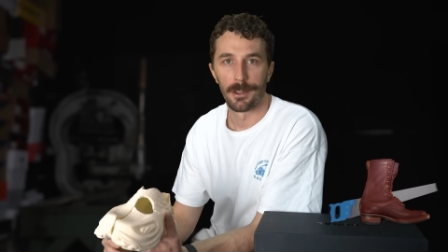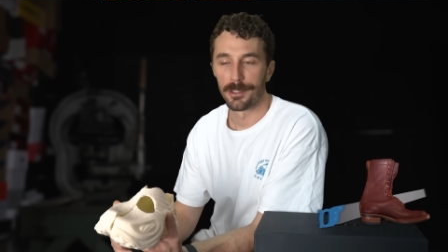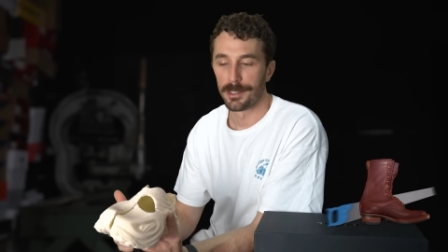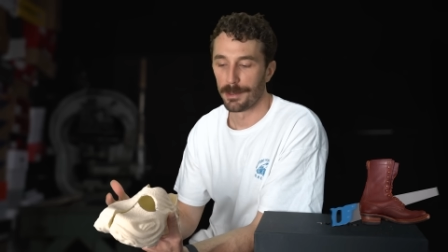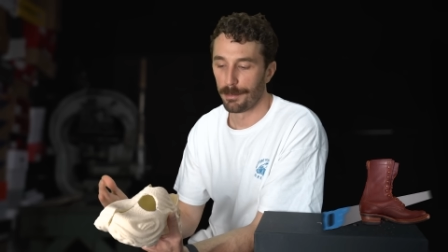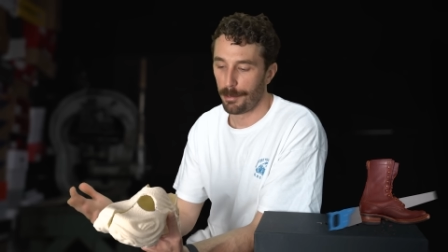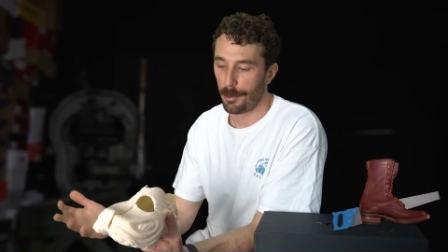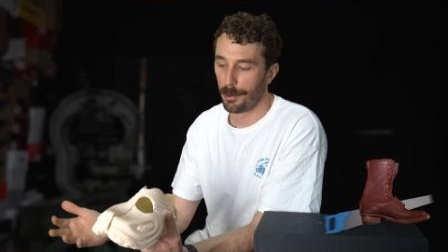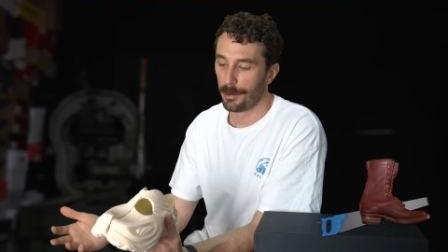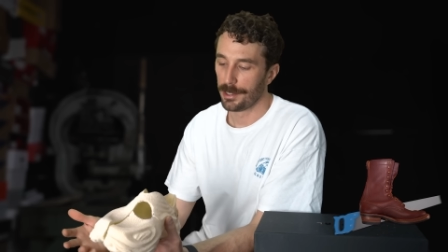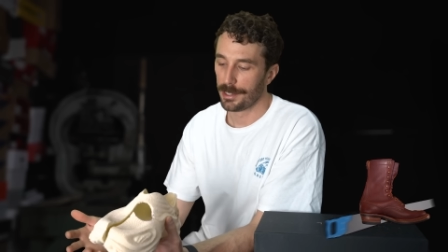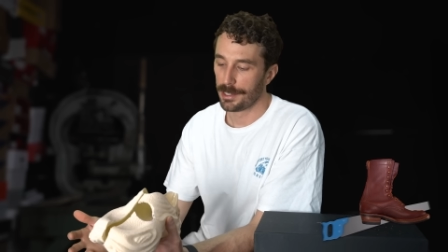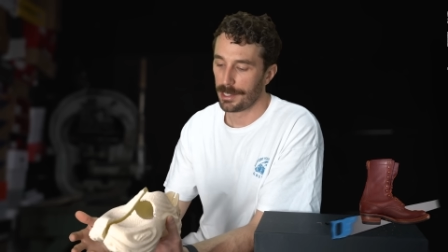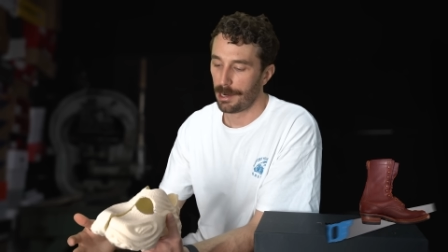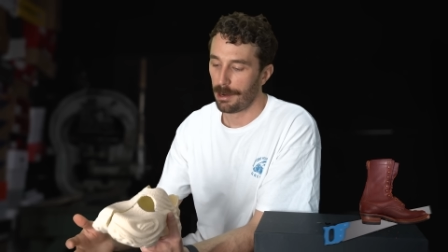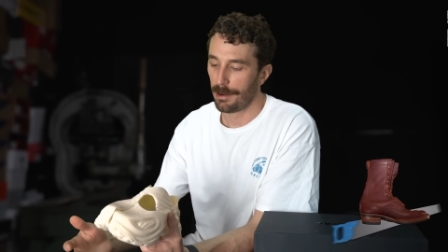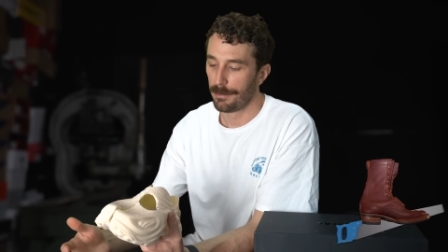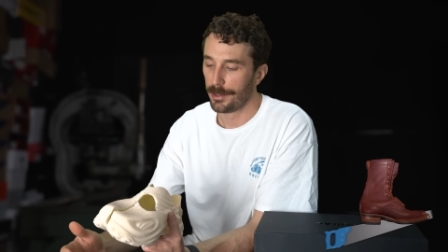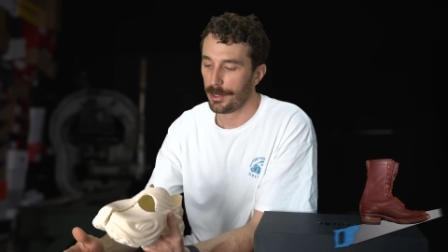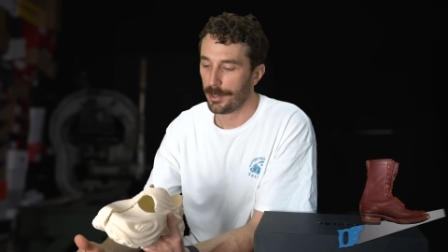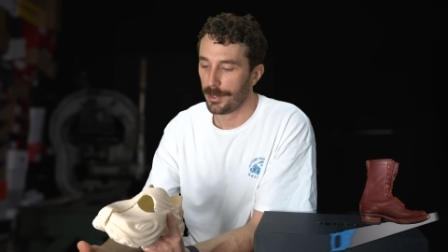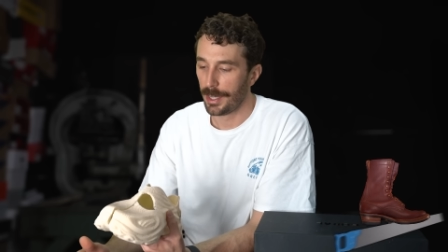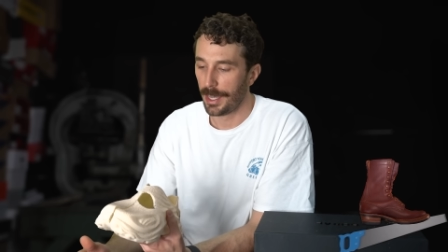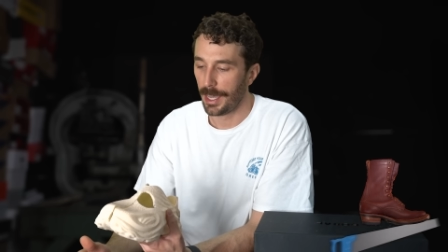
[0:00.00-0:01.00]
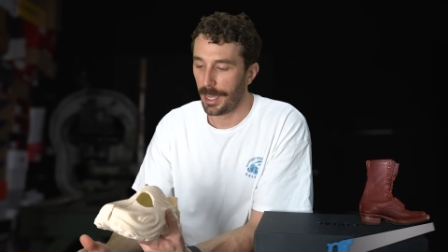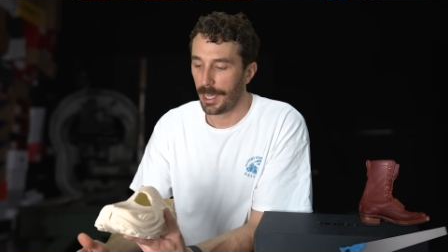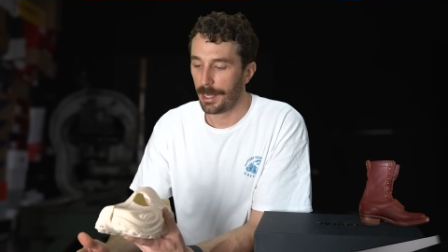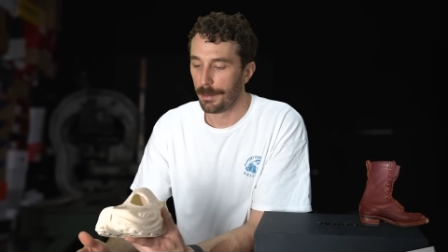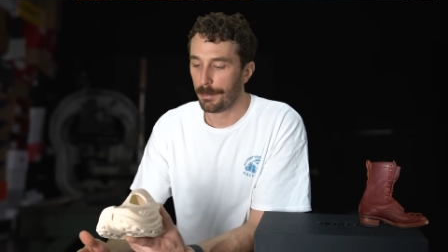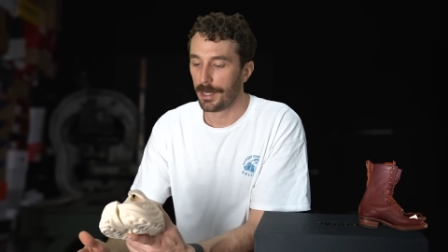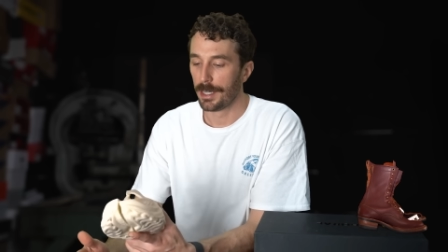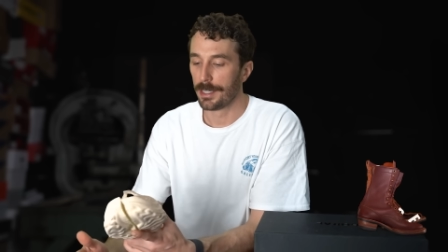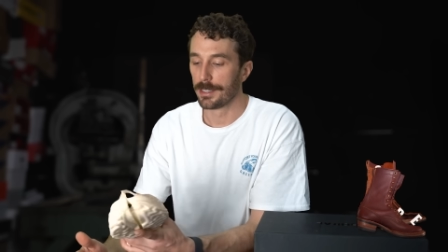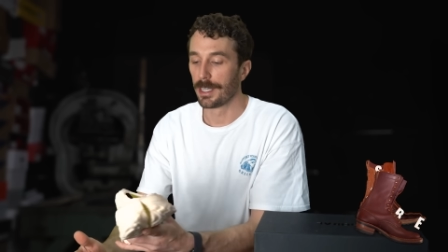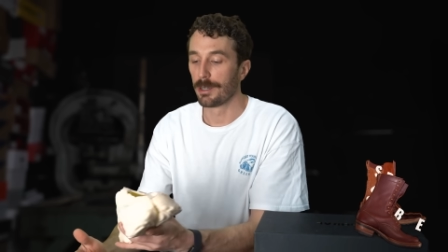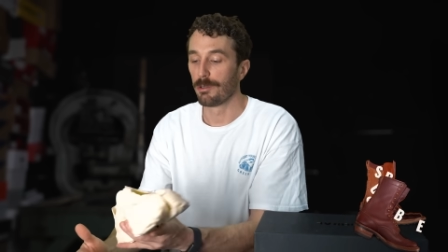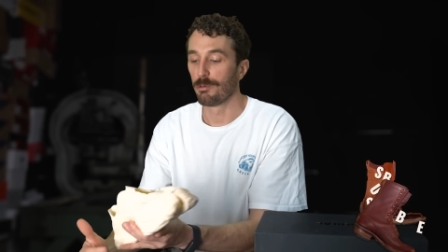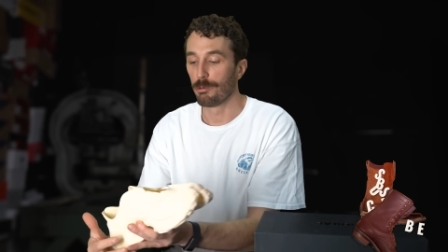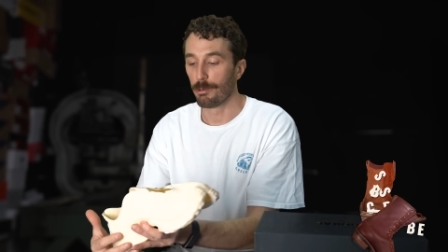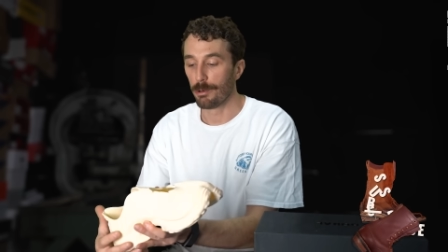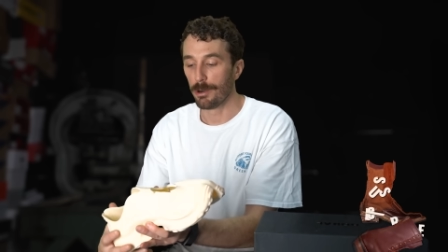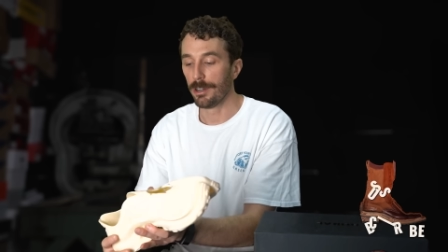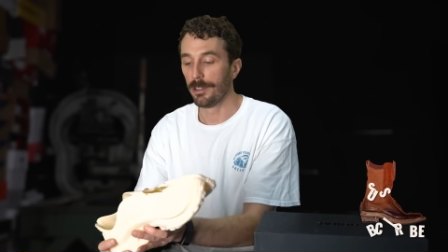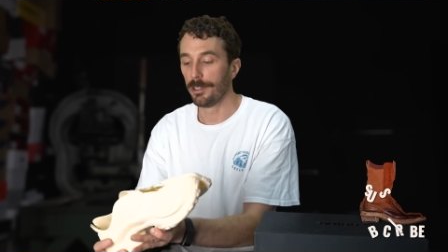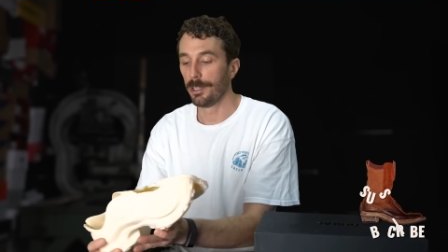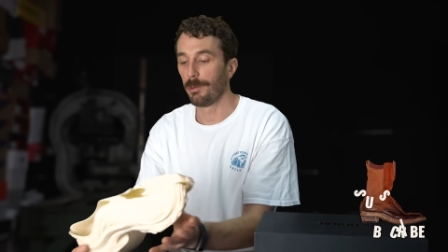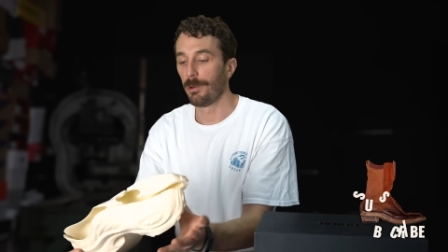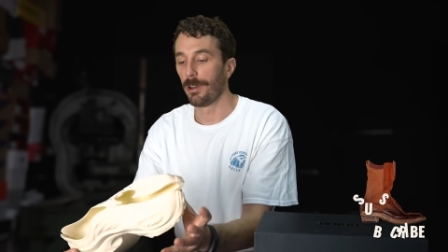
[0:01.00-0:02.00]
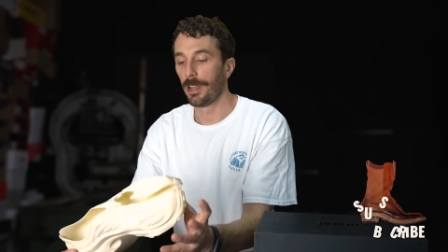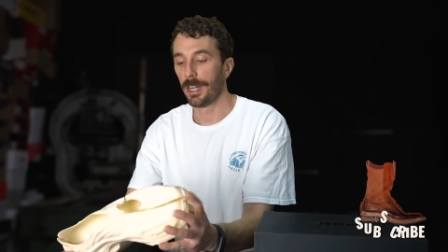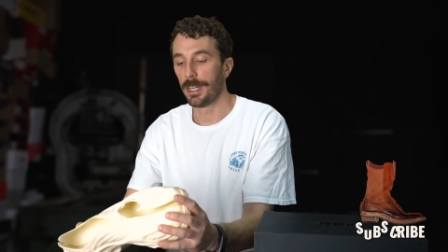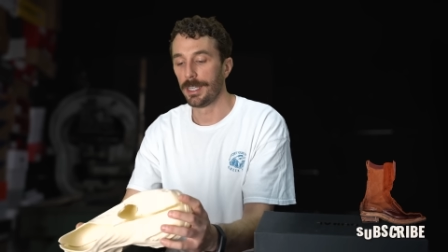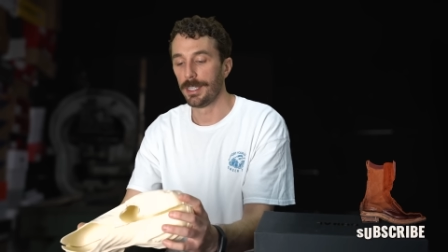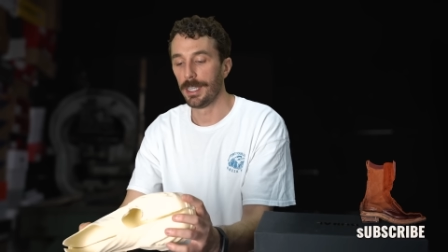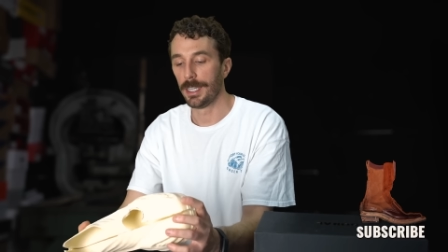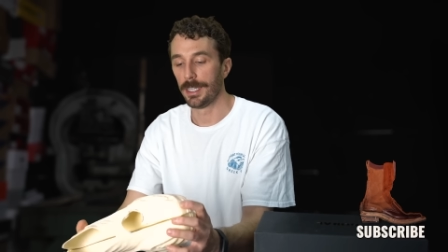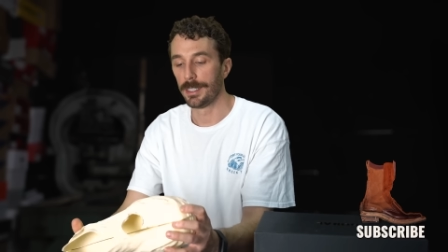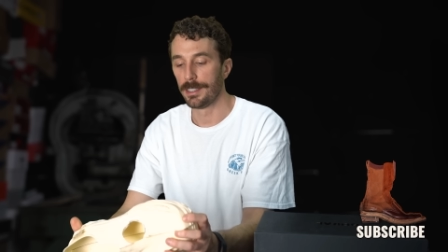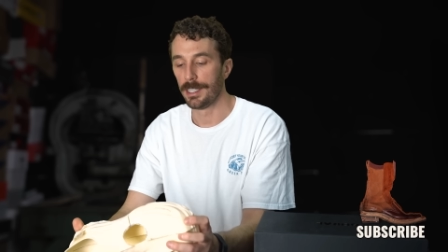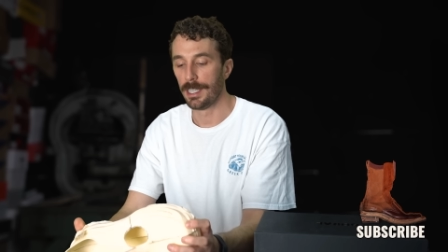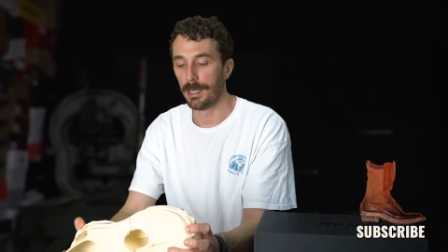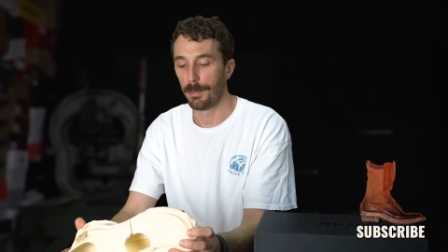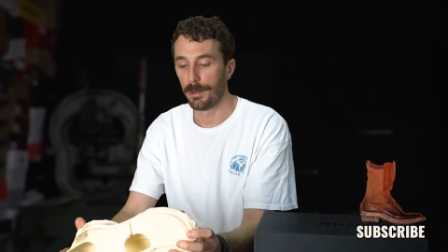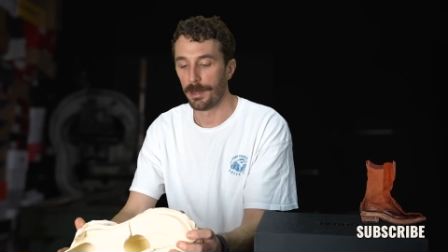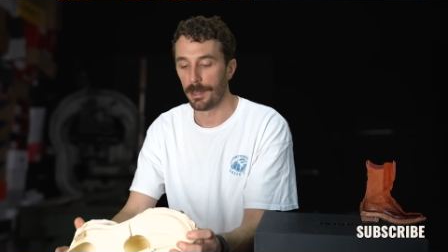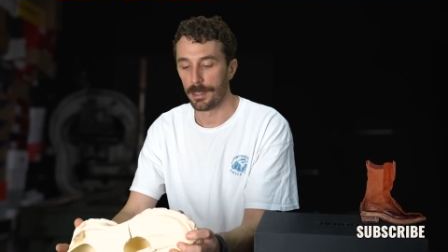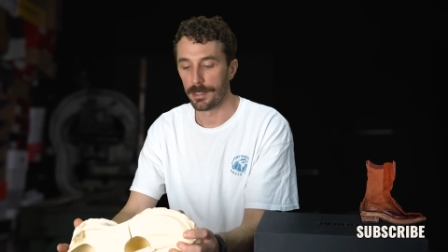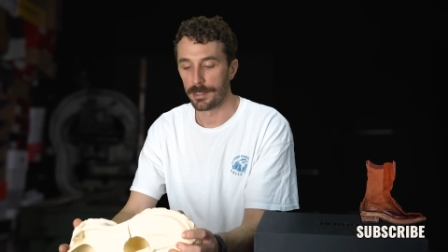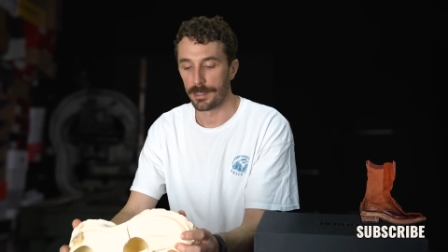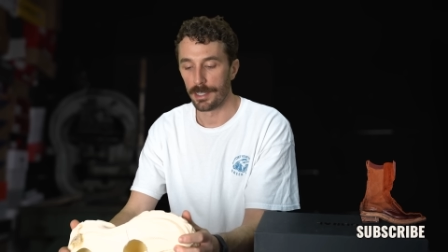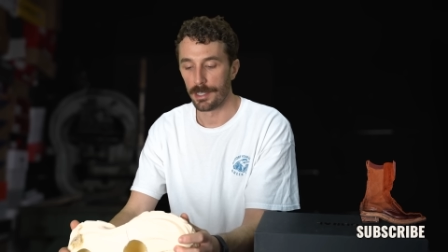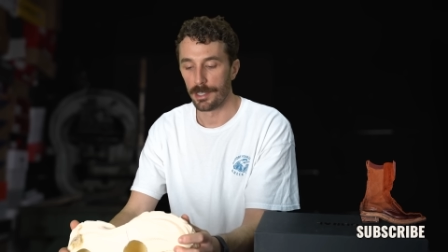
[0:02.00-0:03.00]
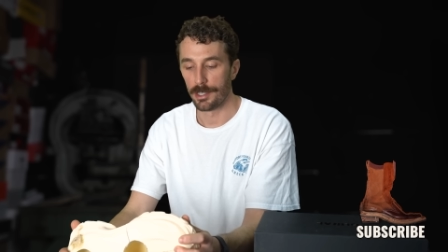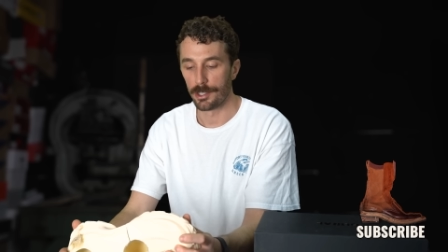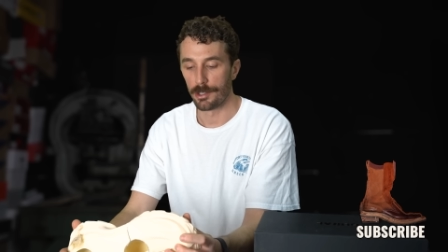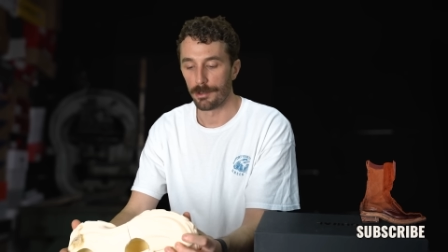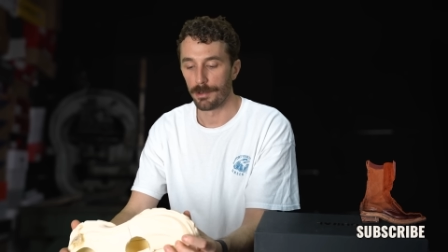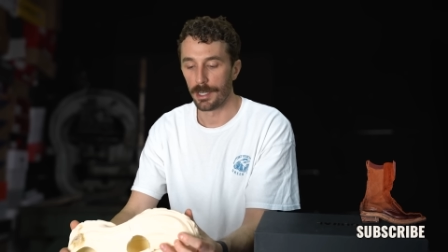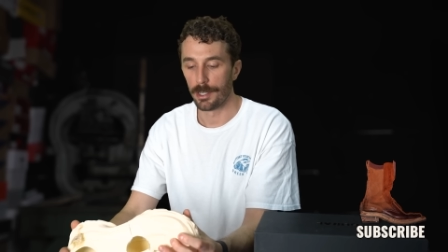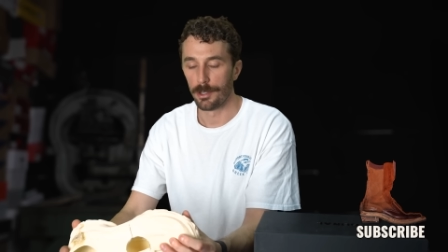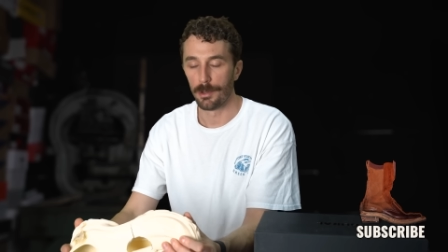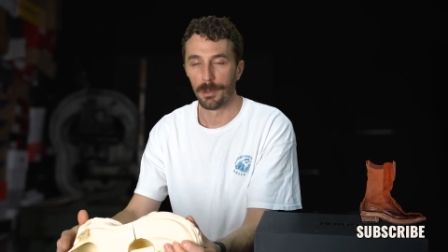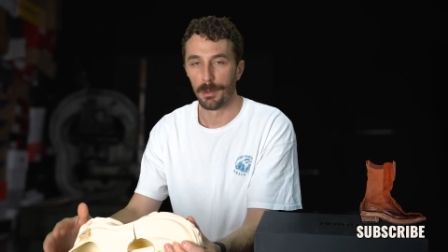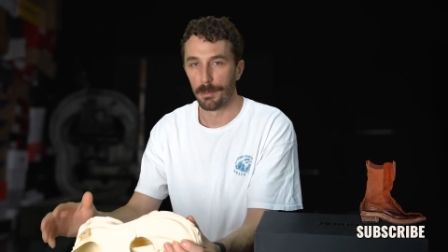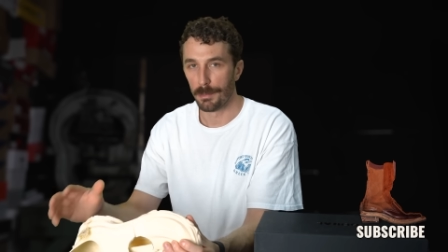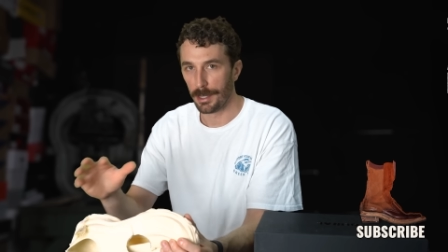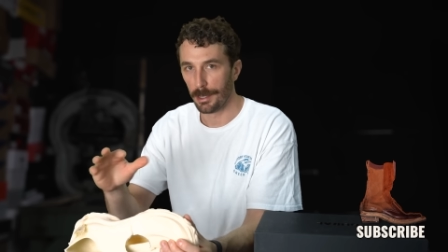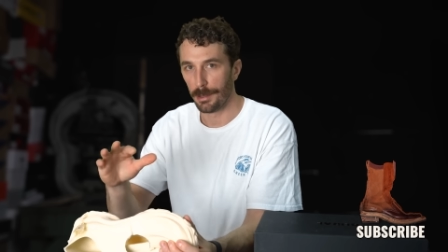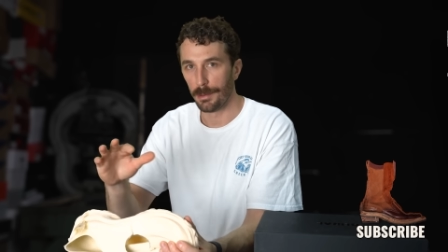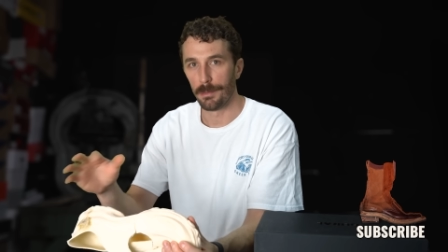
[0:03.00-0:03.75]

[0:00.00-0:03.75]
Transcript: support this however you can because I really wanna dig deep into this industry and do a